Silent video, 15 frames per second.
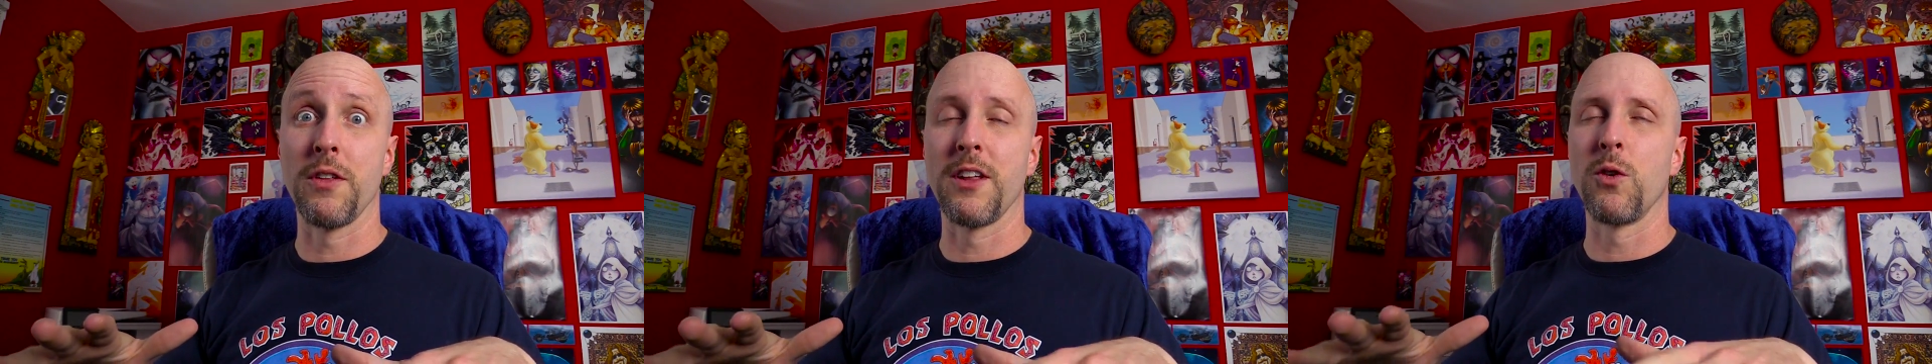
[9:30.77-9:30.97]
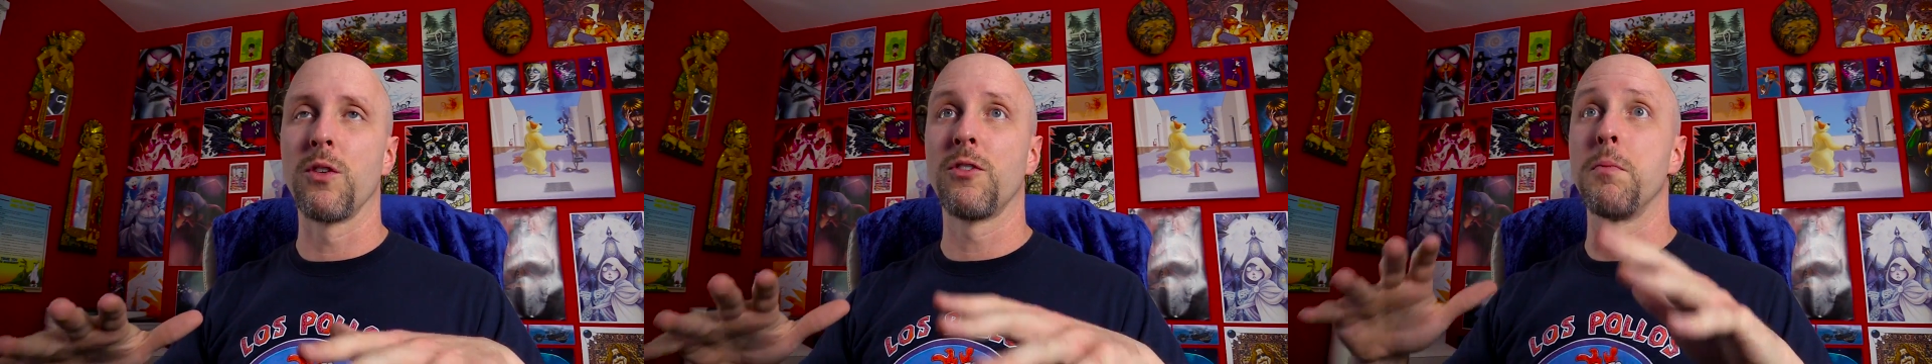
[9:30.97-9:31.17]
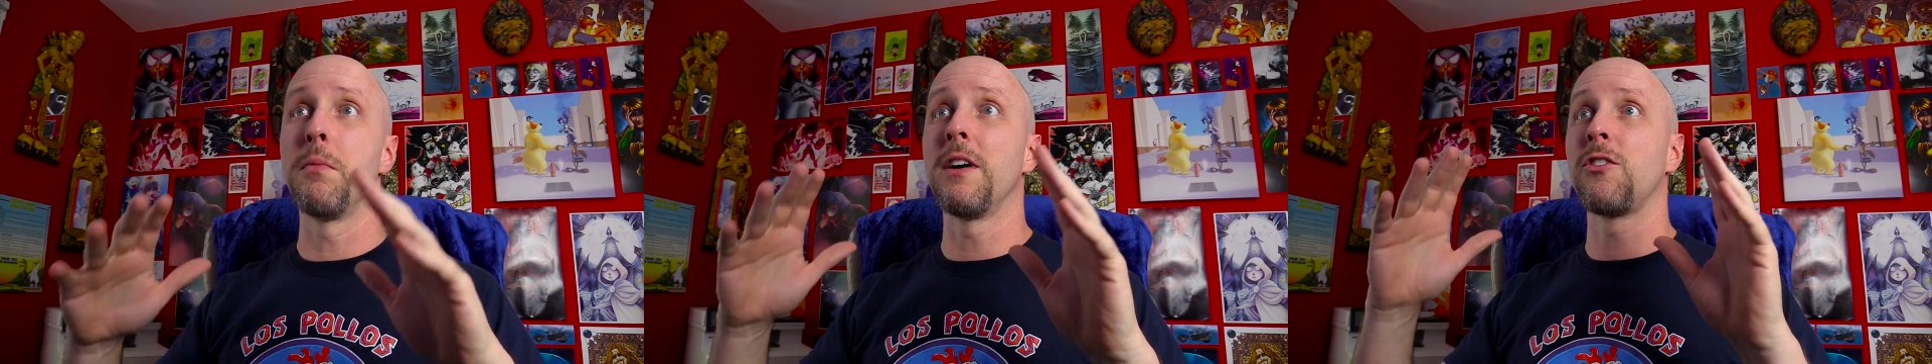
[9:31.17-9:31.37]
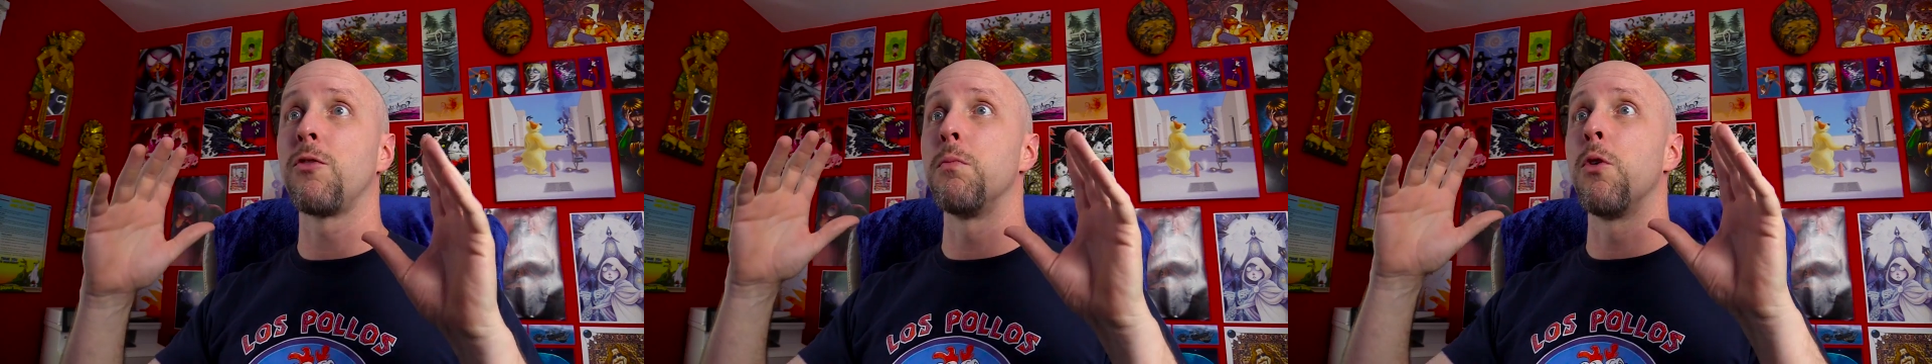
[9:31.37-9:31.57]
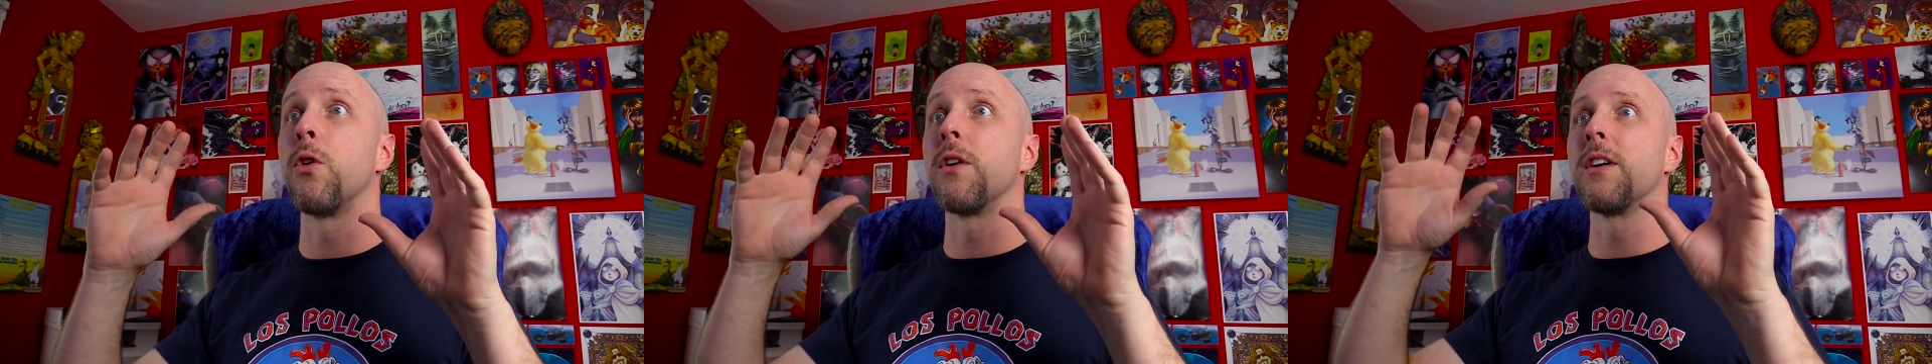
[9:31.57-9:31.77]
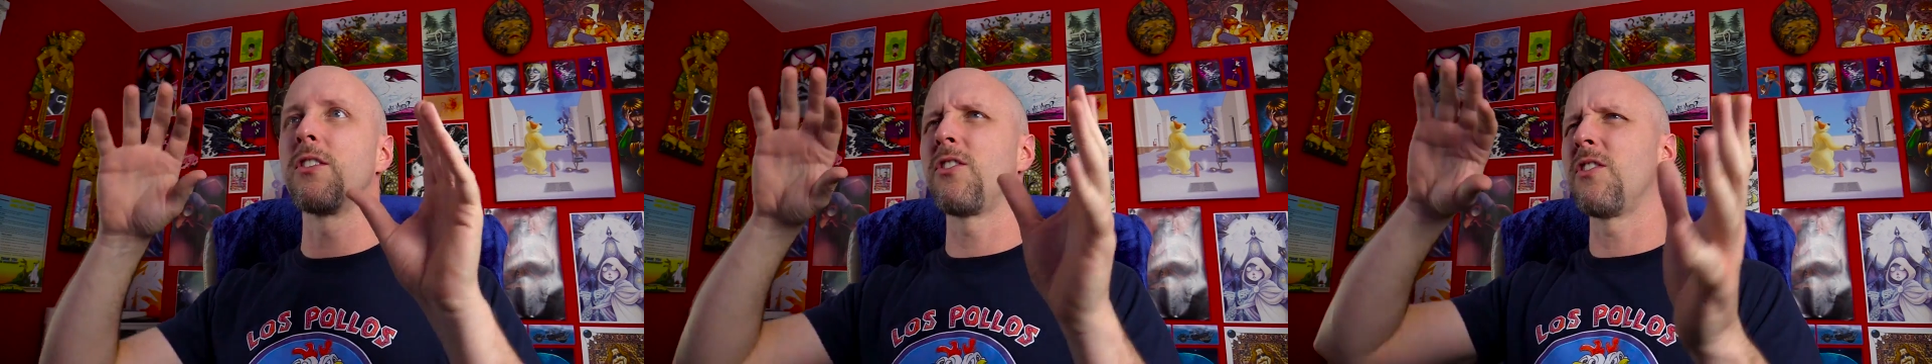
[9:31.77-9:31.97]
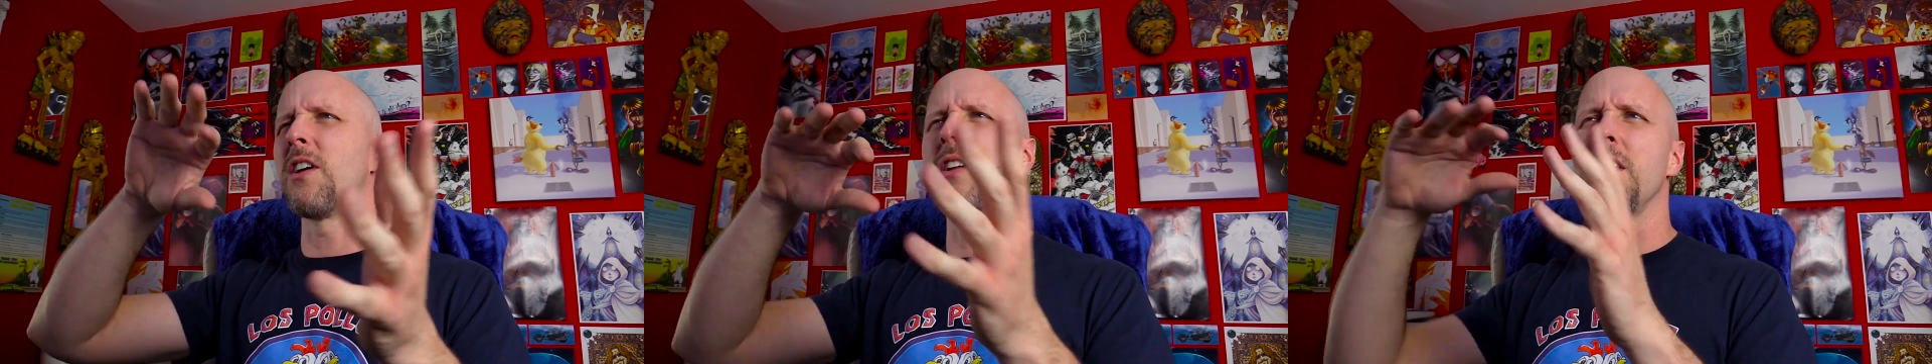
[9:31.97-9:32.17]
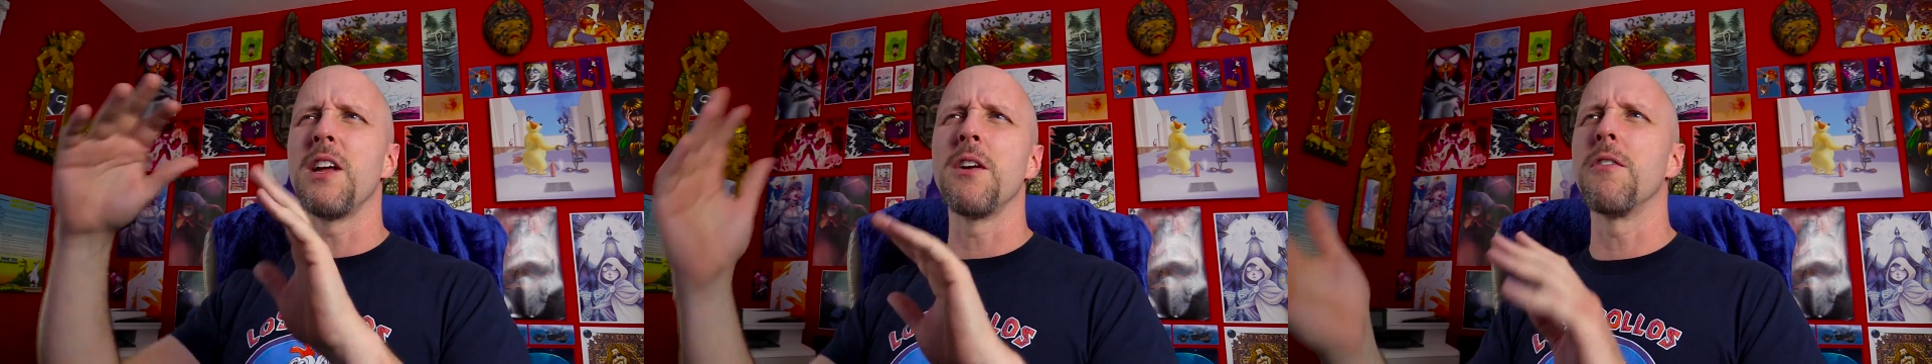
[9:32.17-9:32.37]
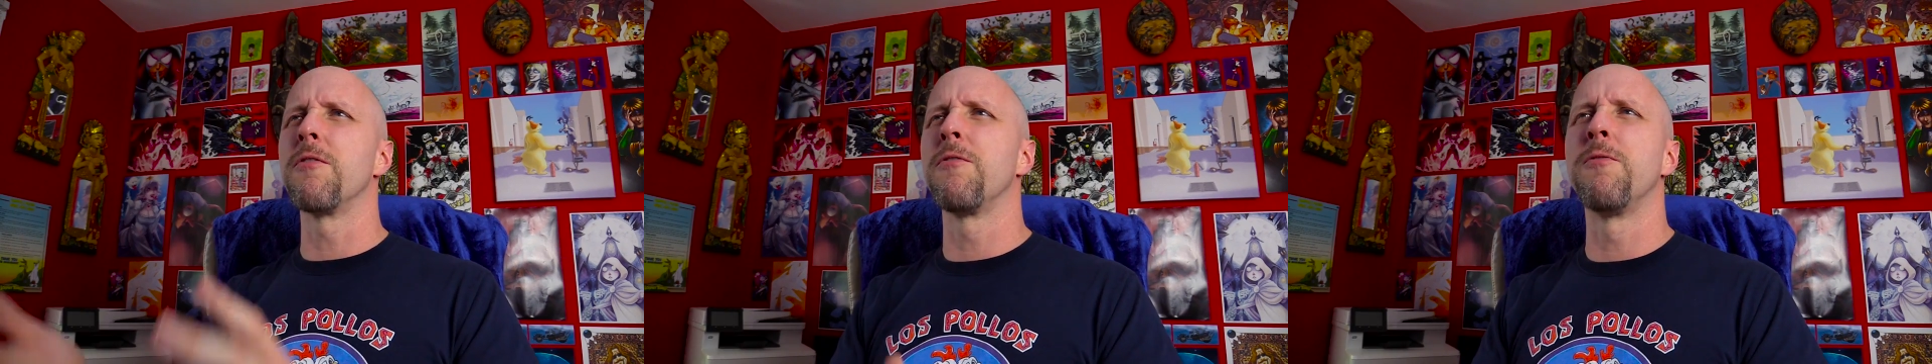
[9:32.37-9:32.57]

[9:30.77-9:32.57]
There was much more a study of